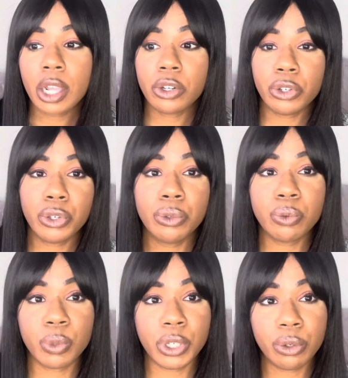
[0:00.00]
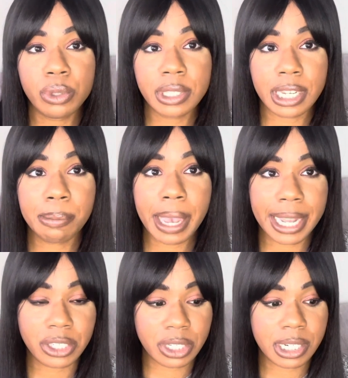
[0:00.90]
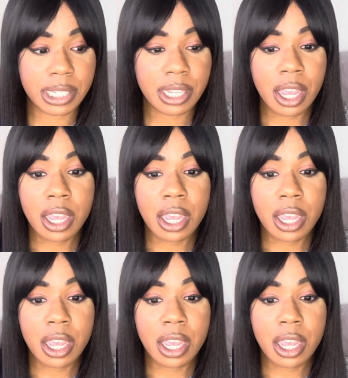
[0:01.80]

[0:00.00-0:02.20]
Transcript: Do you, when you see batches,